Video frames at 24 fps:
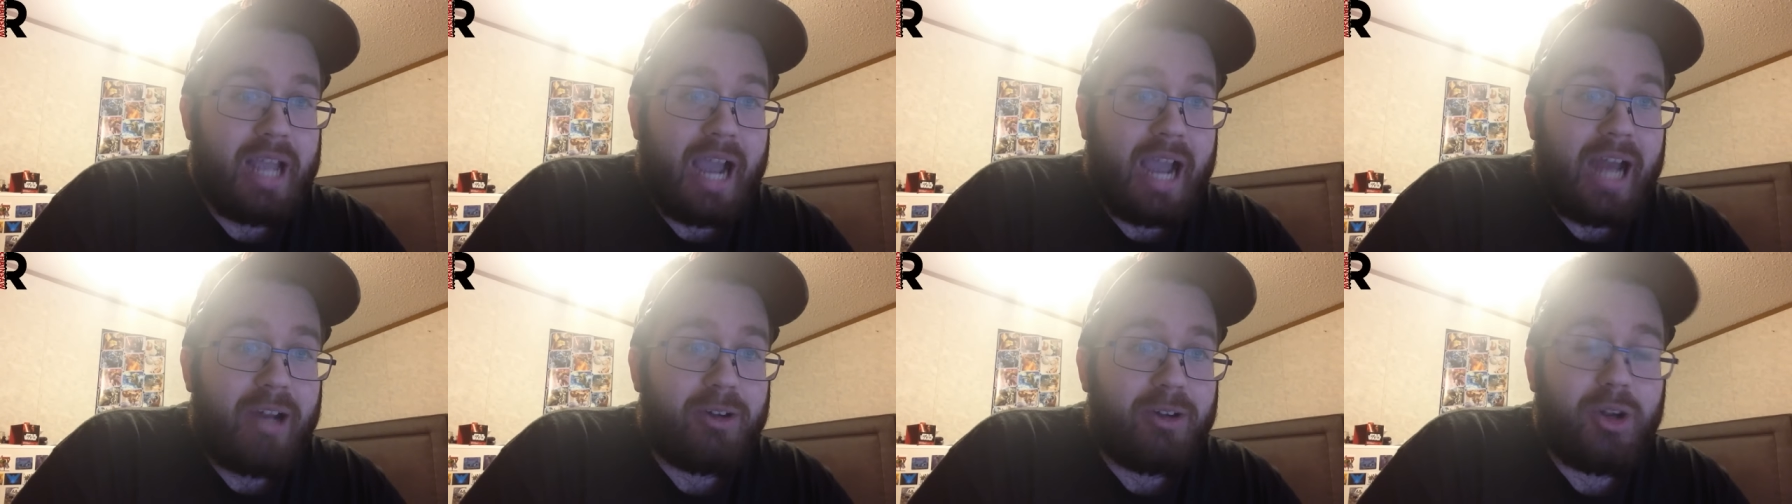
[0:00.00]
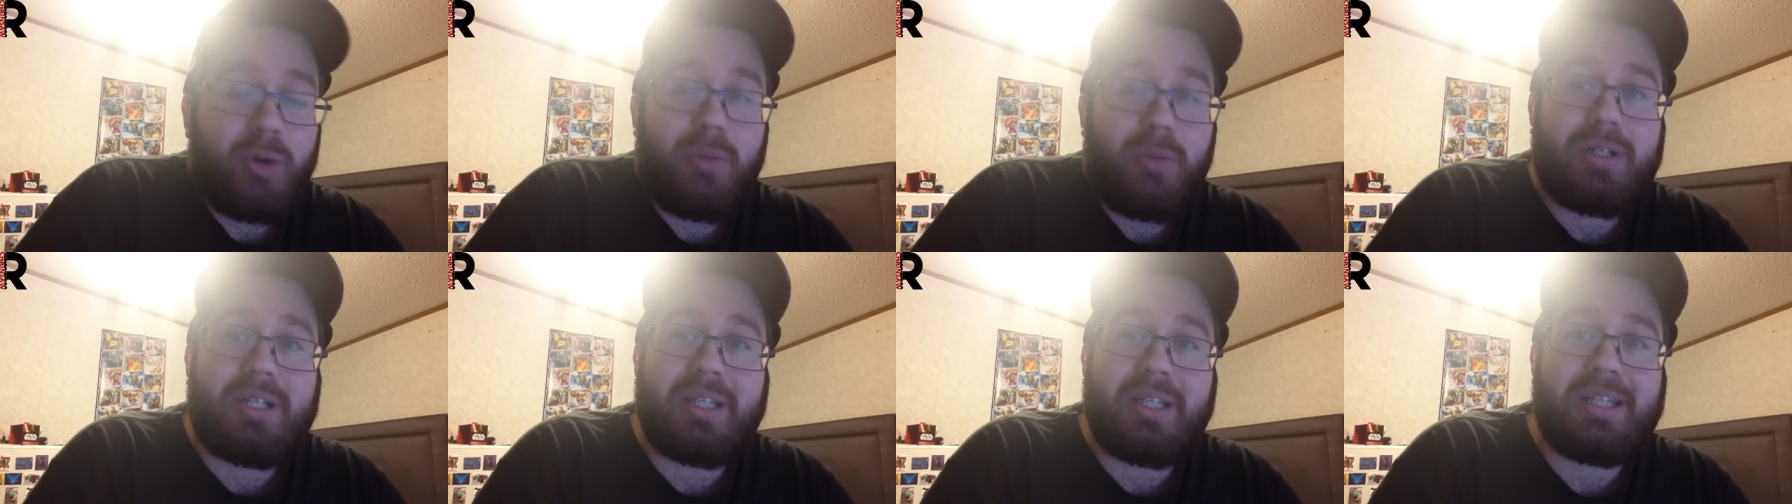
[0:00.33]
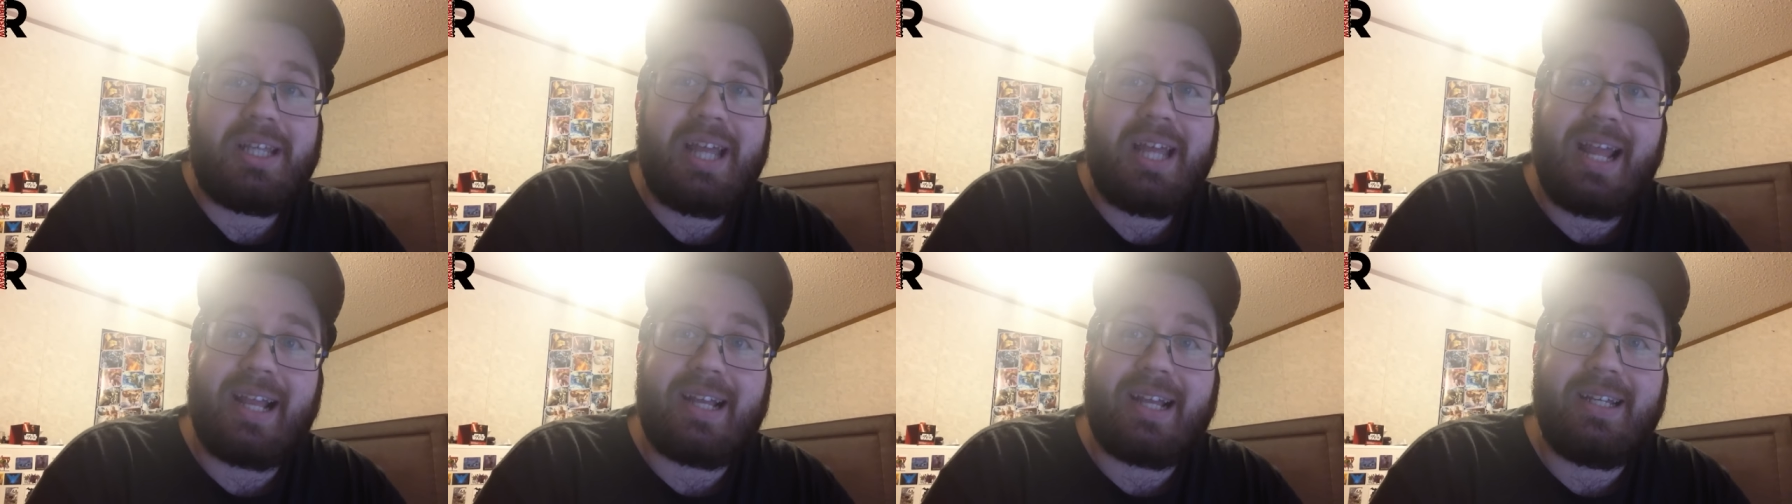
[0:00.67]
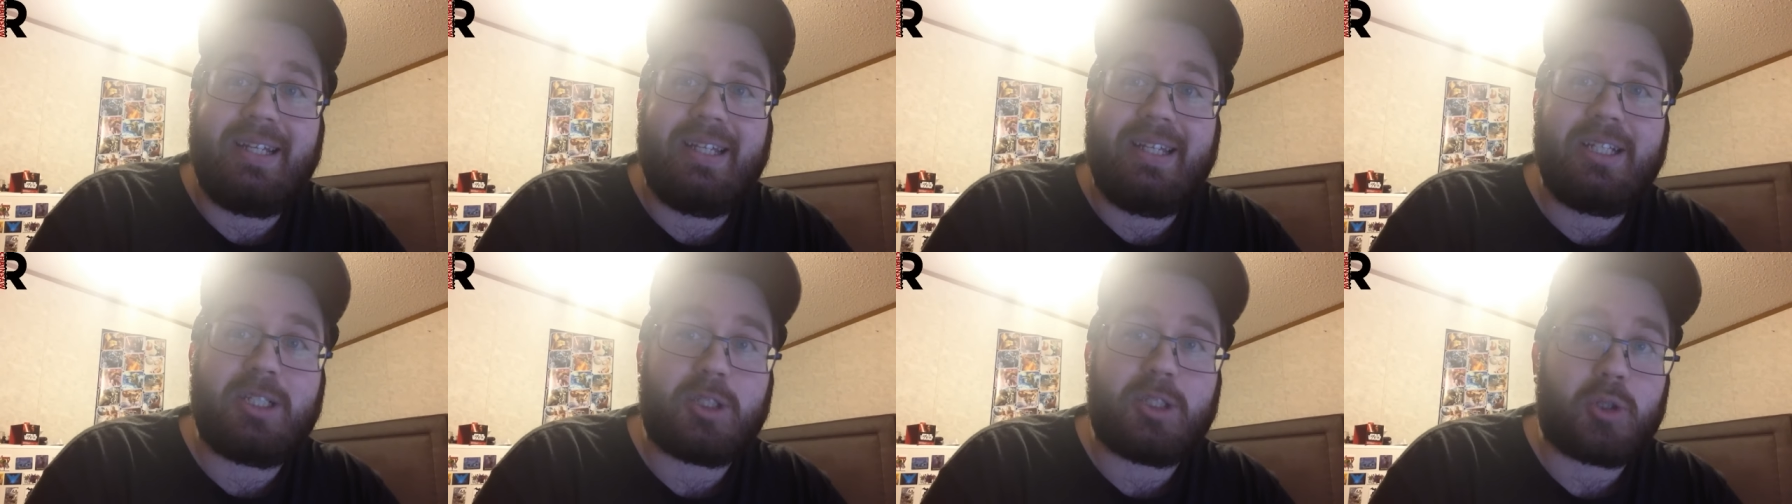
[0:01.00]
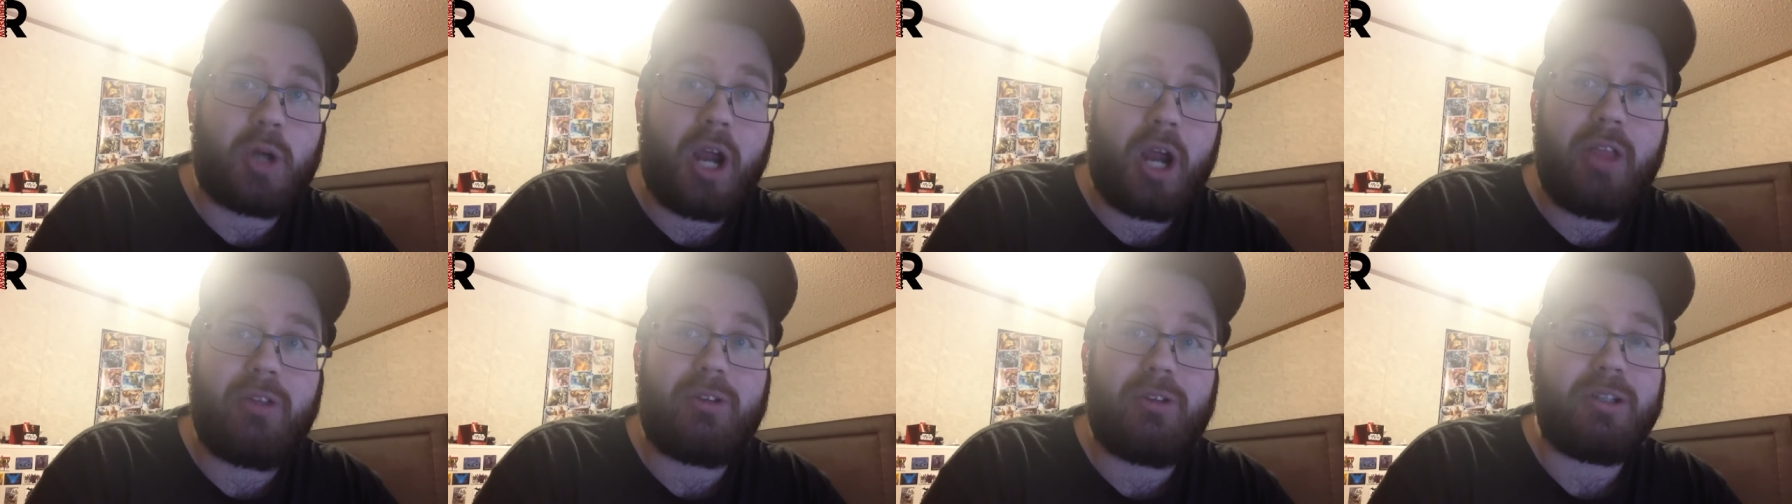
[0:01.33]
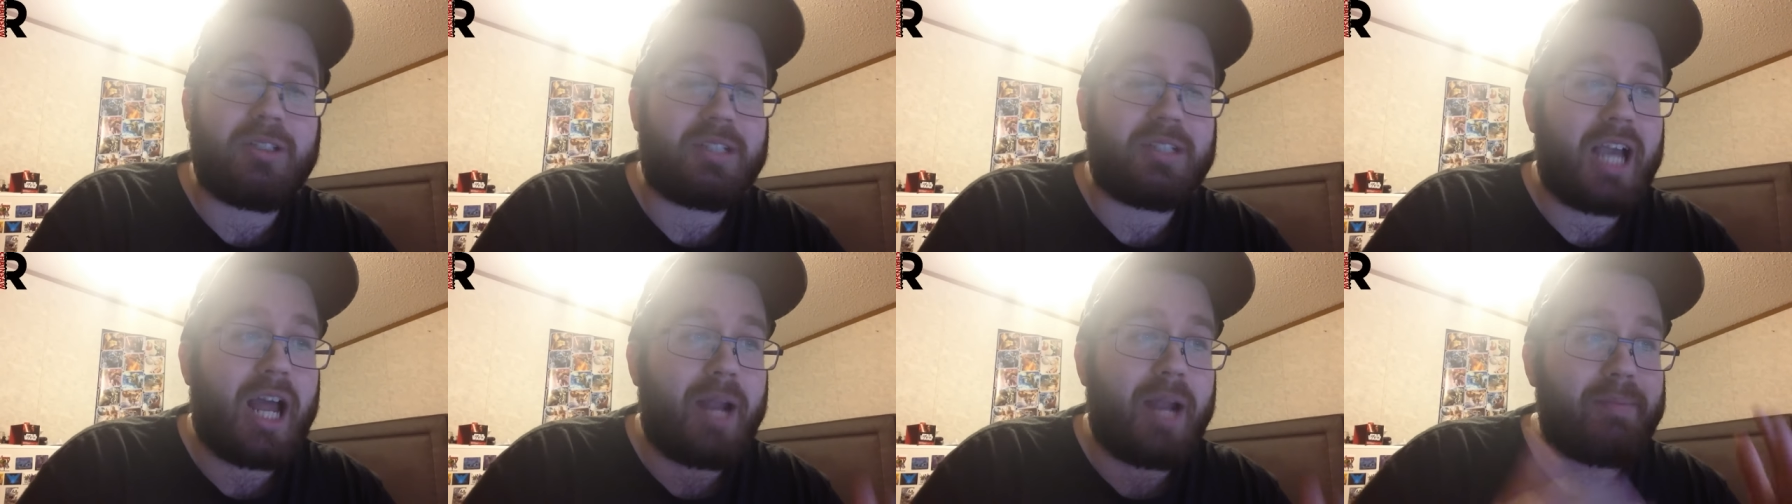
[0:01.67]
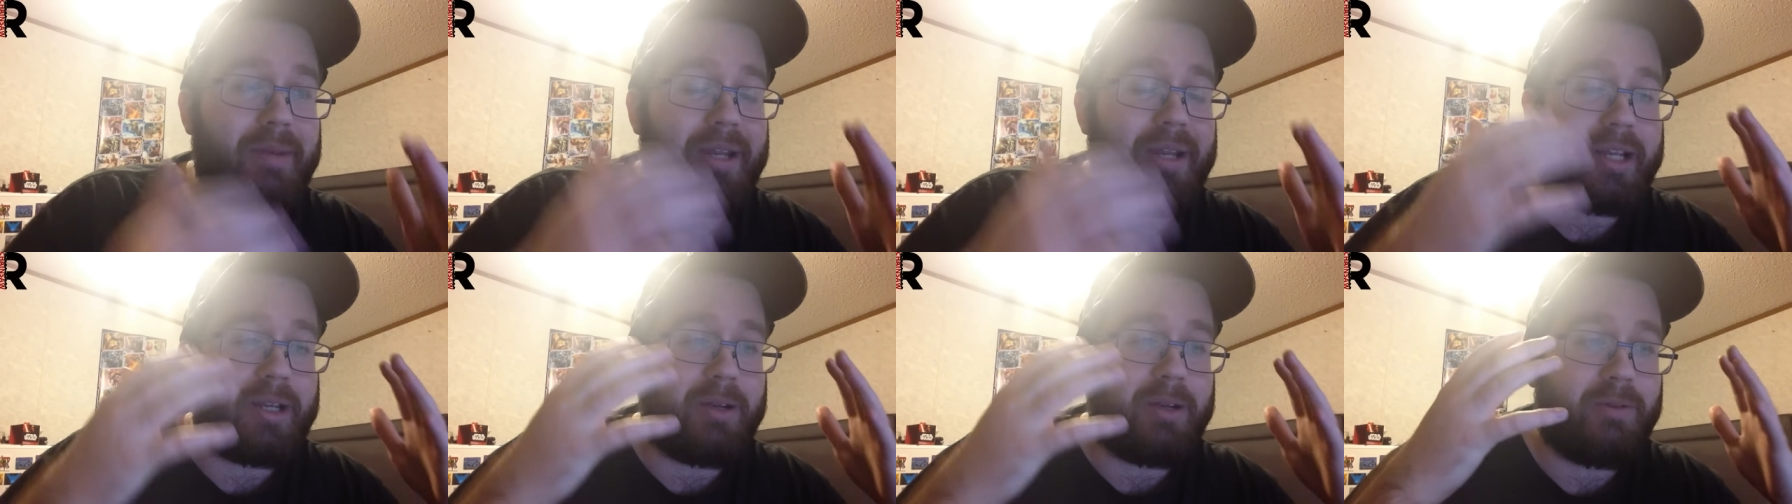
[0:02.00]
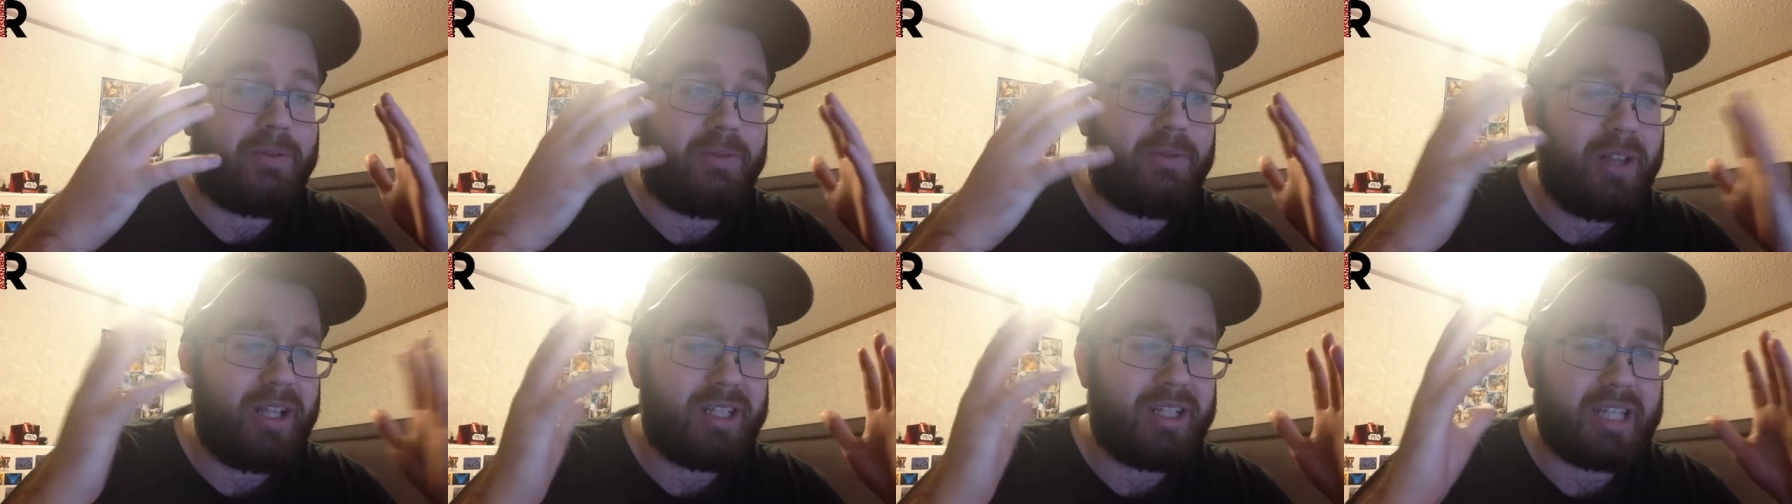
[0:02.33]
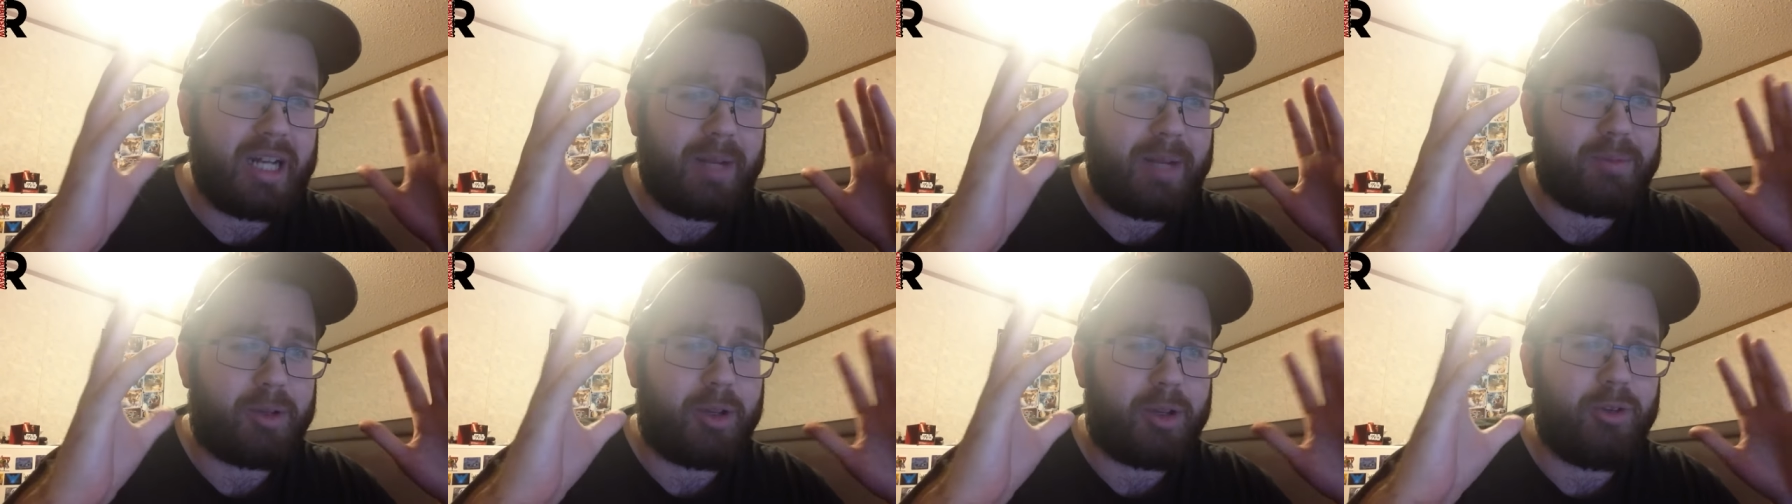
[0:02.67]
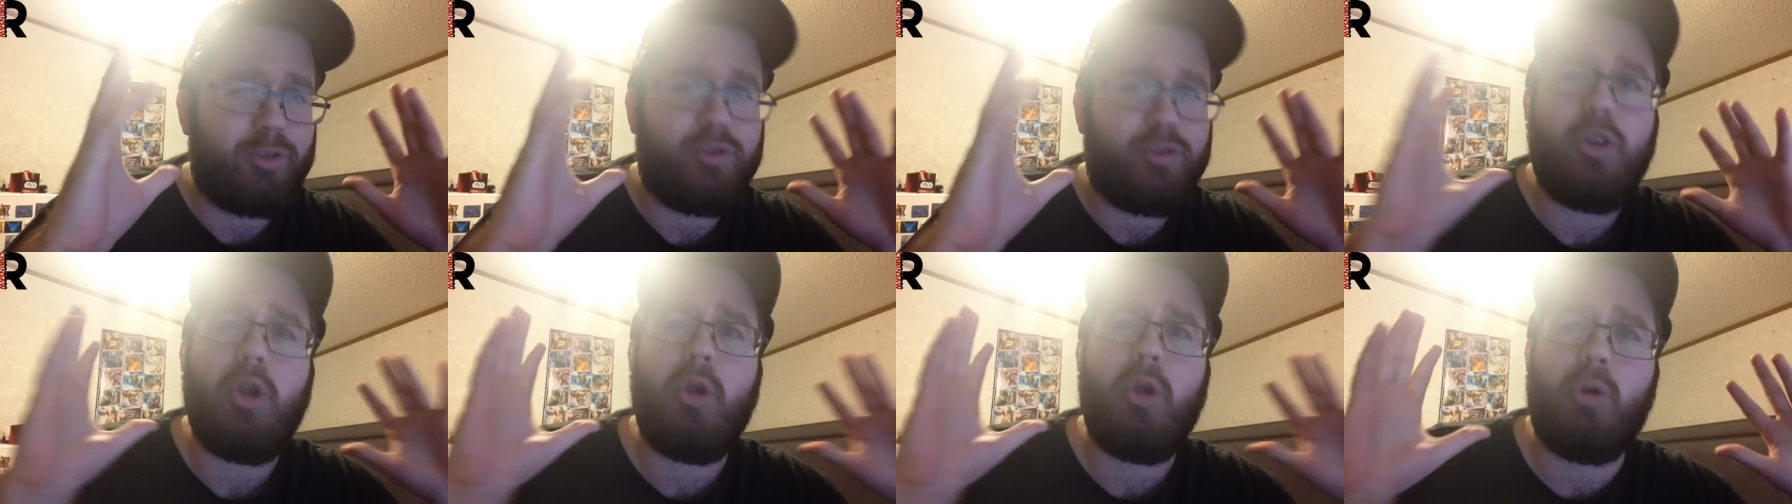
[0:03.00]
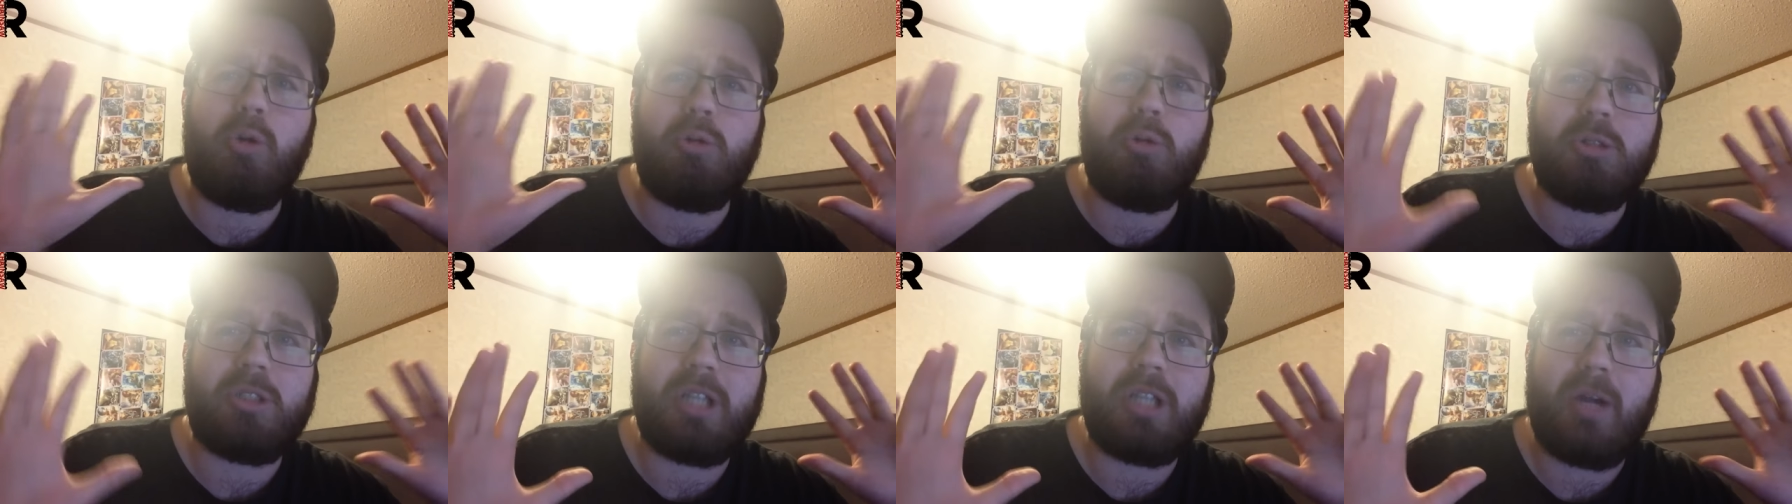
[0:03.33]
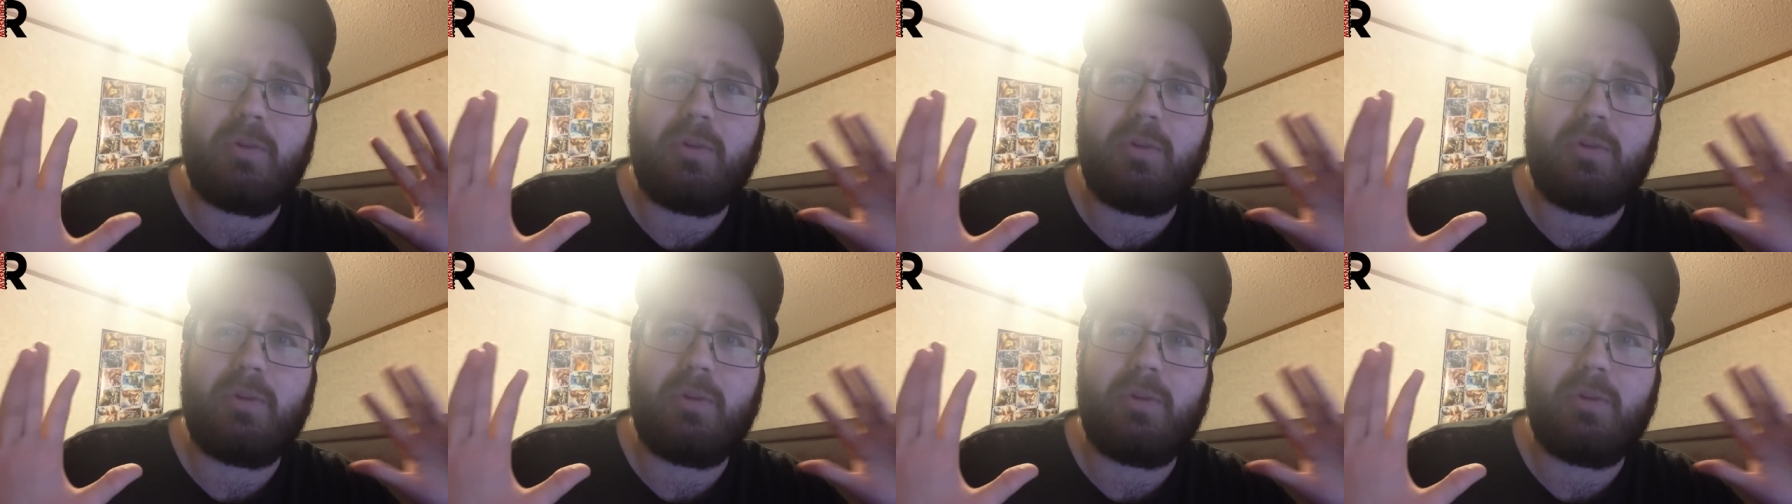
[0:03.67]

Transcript: I don't know what to think. This trailer has gotten me conflicted. I'm confused.